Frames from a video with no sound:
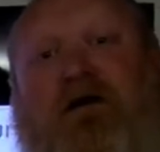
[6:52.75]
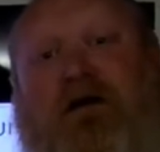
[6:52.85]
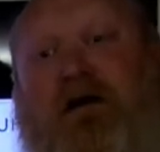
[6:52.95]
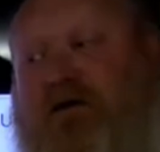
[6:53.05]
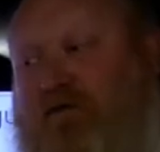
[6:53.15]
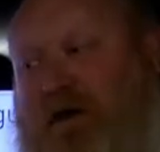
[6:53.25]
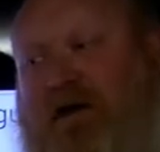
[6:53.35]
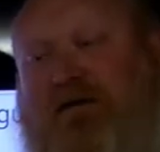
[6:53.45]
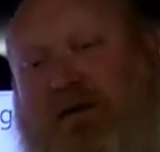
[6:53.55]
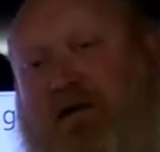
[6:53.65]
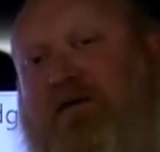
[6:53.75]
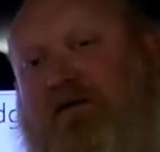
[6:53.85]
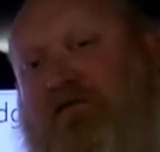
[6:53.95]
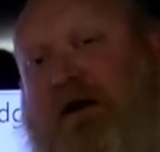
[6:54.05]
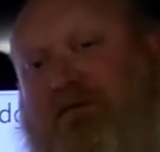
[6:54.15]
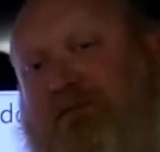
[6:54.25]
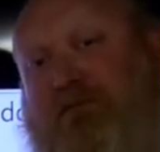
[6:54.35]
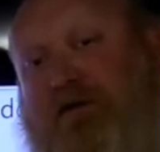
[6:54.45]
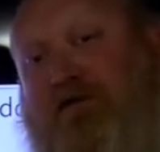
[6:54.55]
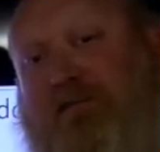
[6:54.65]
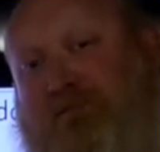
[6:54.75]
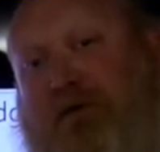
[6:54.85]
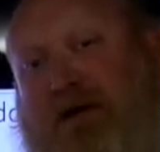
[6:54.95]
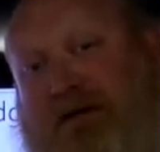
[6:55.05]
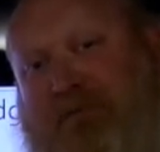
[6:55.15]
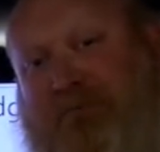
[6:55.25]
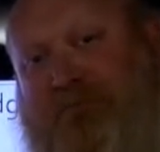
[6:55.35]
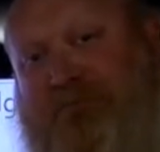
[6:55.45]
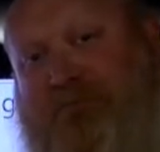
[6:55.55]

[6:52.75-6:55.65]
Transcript: All right, you, as long as you have to push a button.